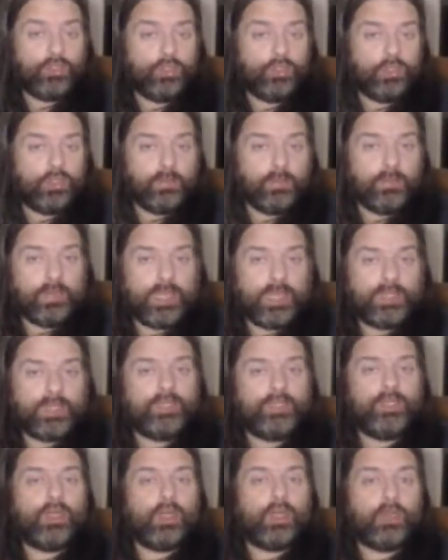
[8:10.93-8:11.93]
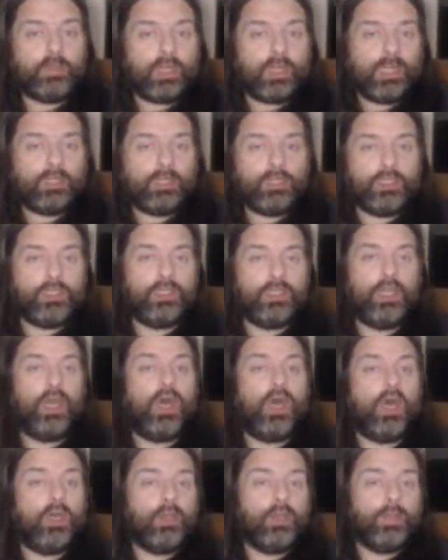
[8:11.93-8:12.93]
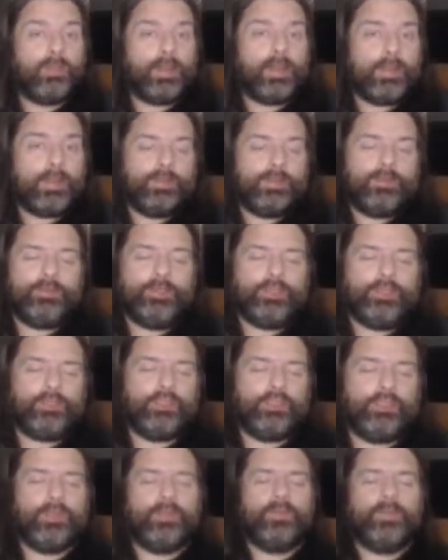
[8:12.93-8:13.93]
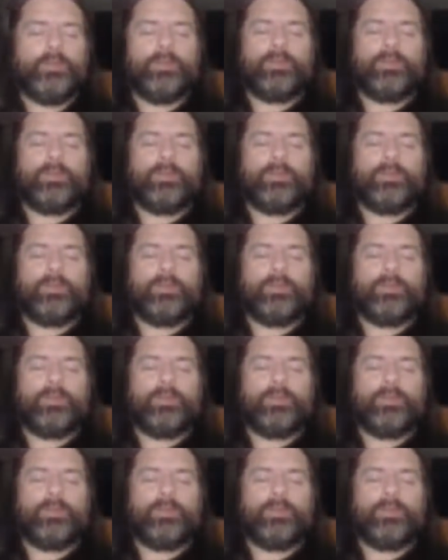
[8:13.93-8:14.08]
to the major long matches on the pay-per-views.